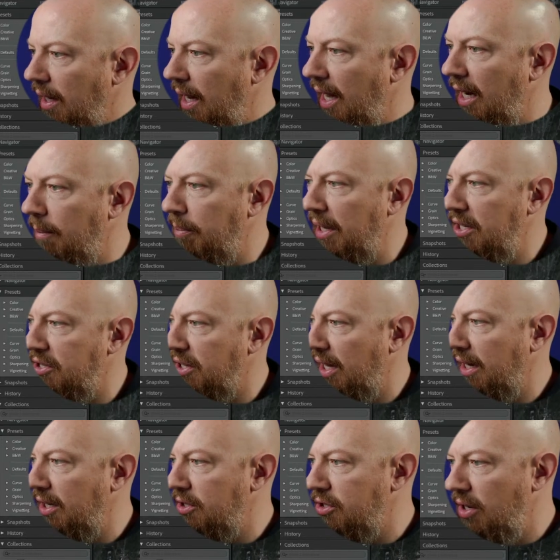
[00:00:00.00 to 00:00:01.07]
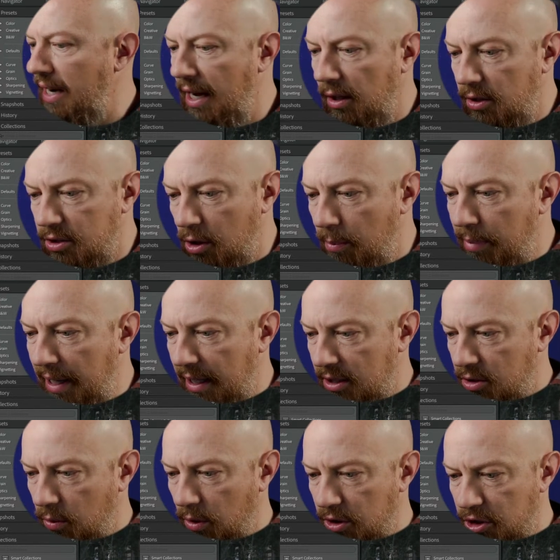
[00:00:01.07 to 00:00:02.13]
and it pastes that in. So now let's go back
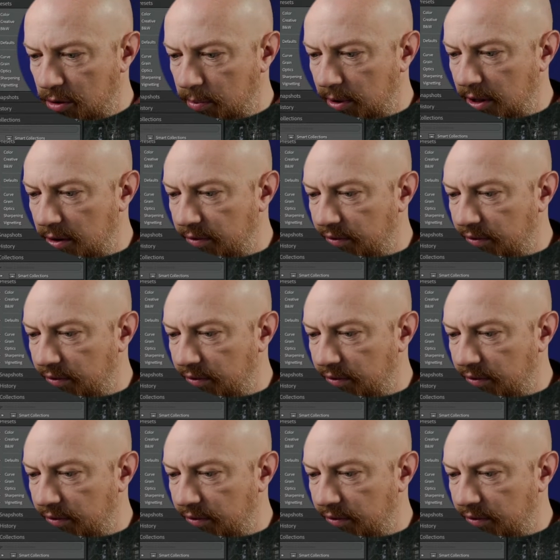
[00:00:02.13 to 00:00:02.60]
to our split